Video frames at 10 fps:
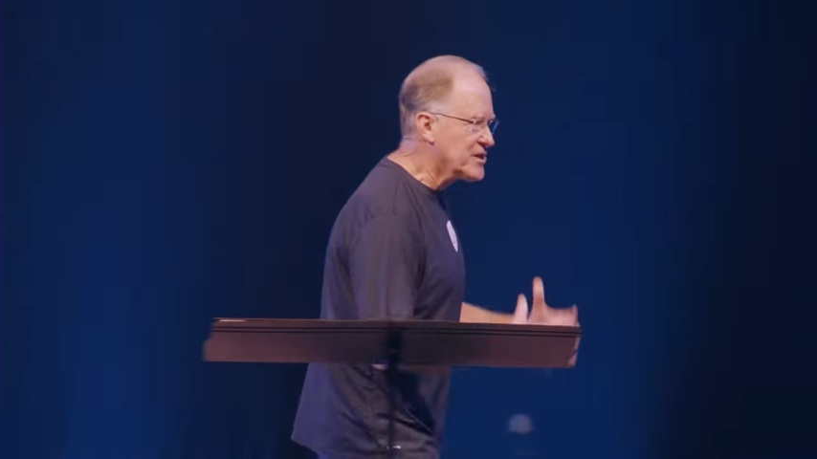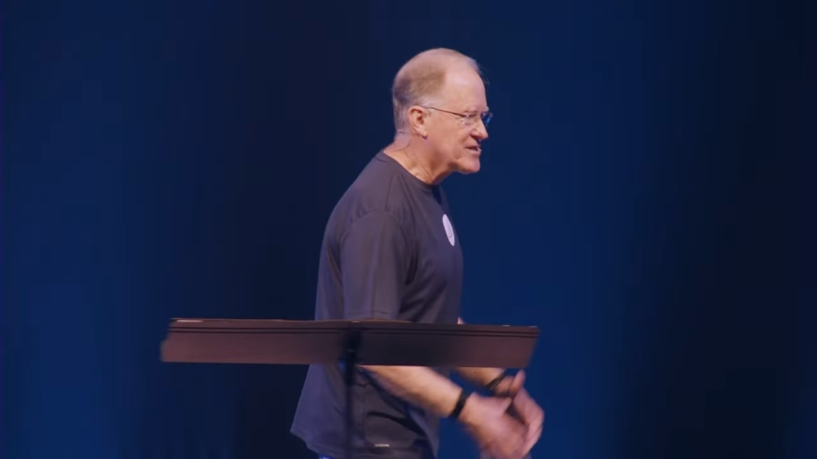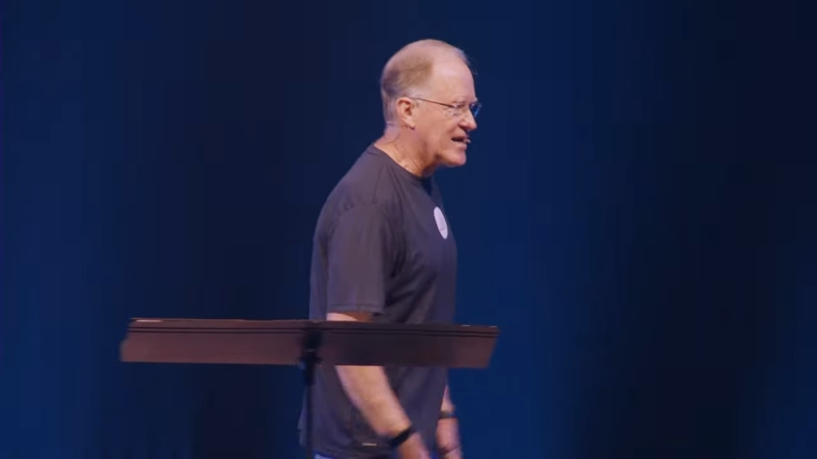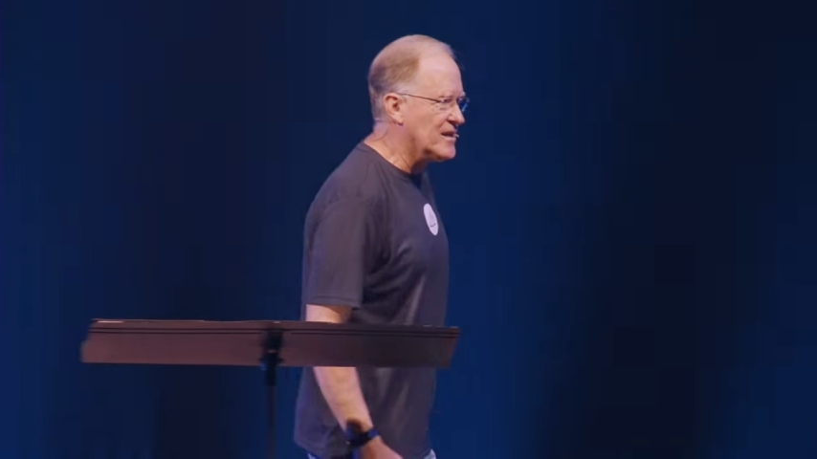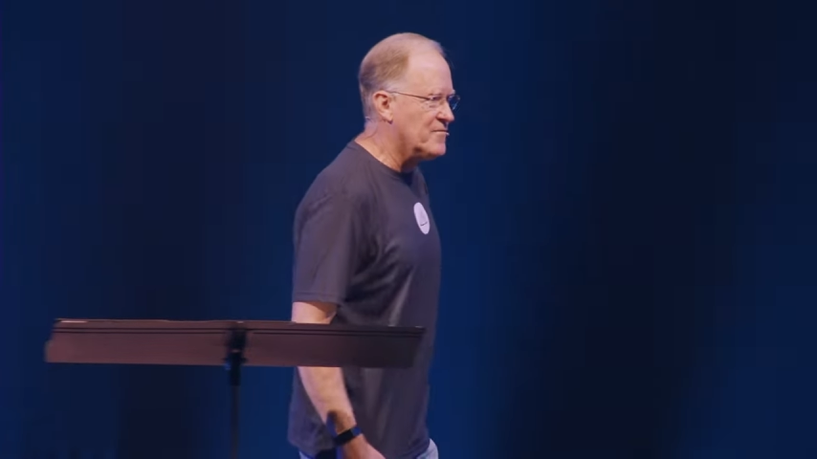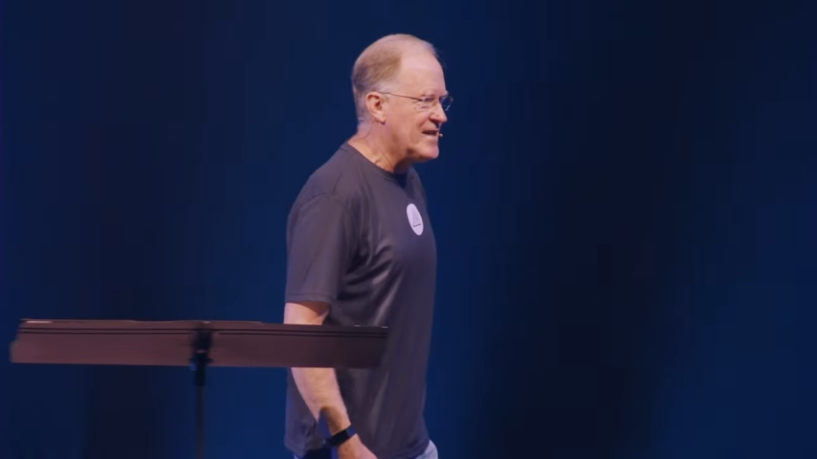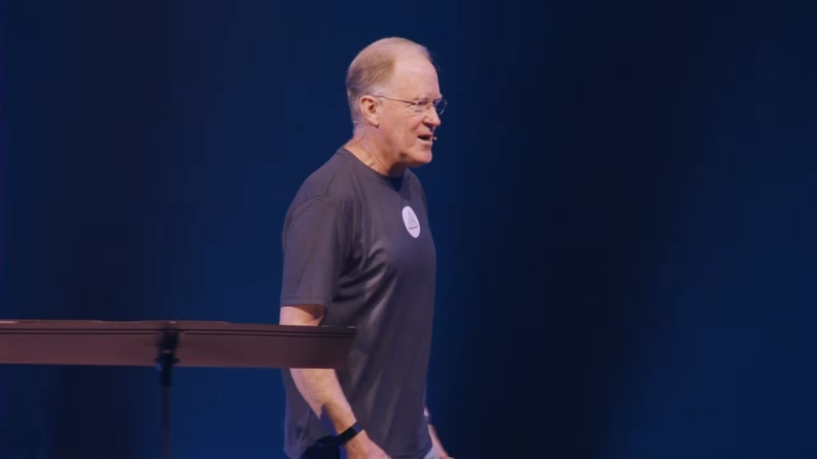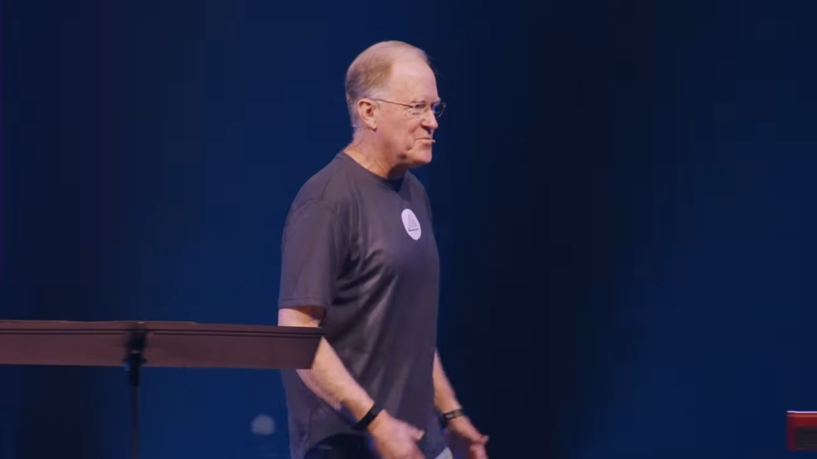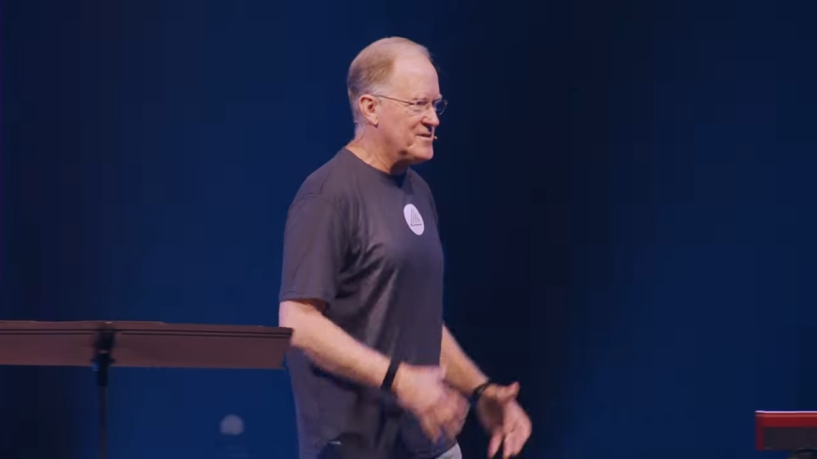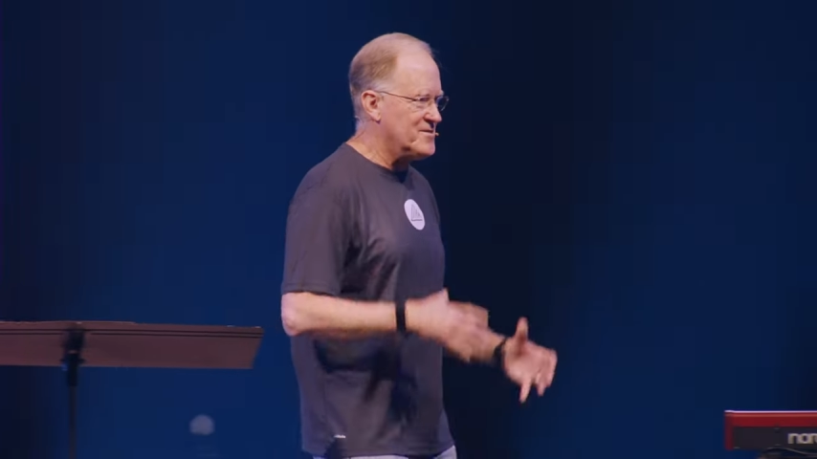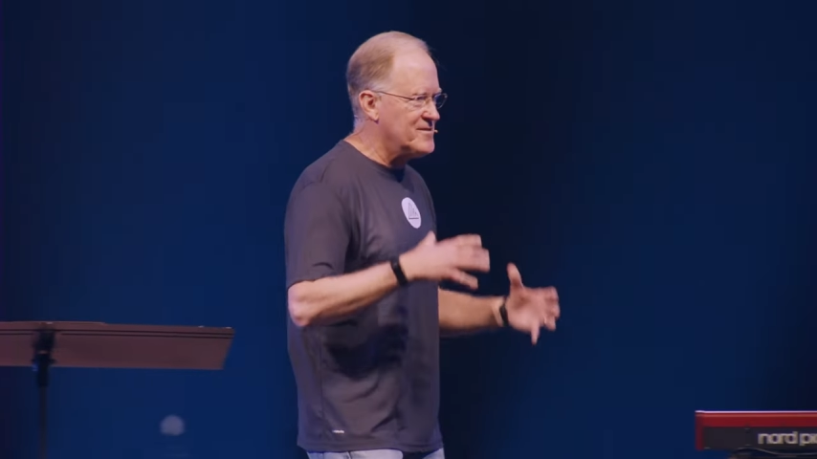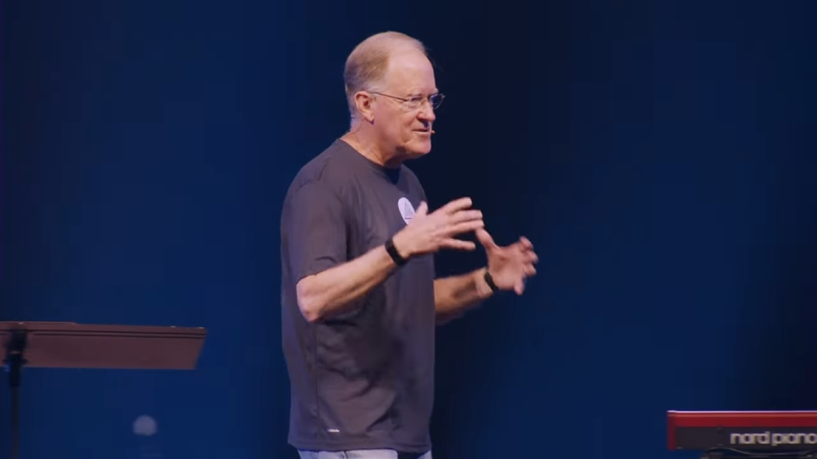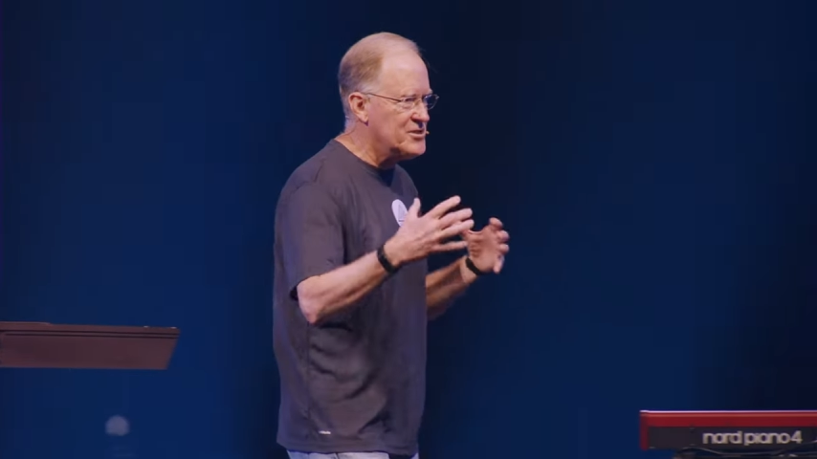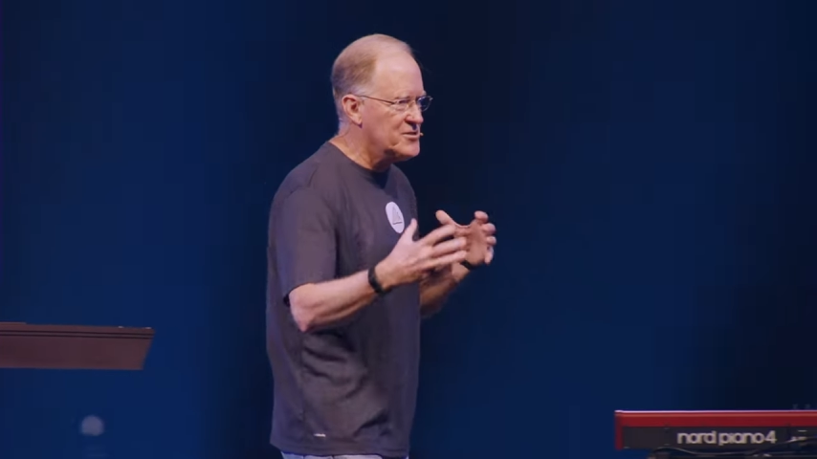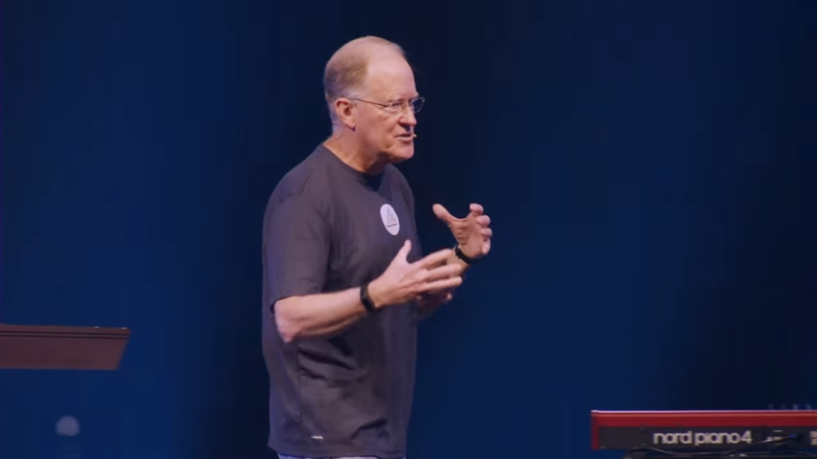I love that. But
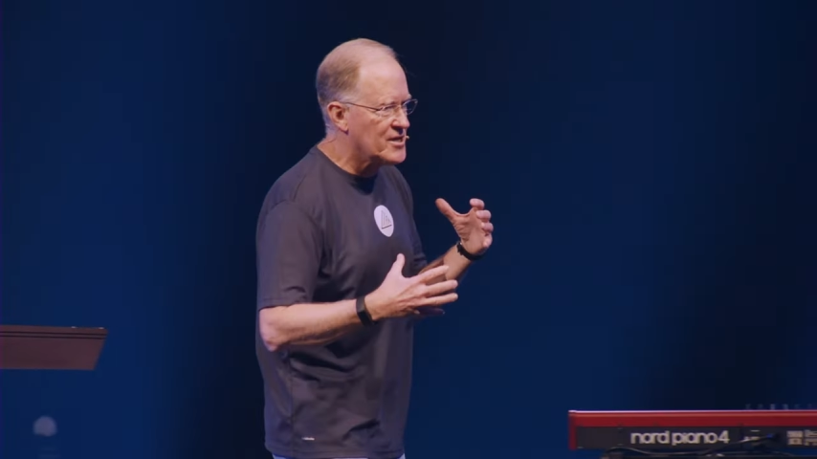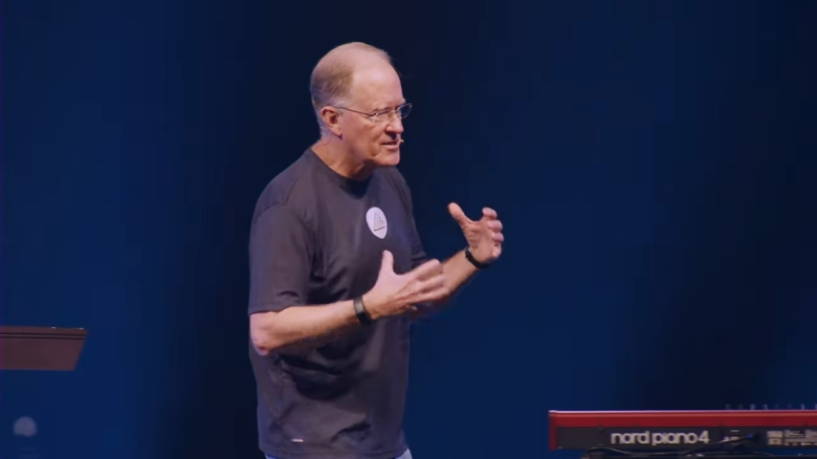the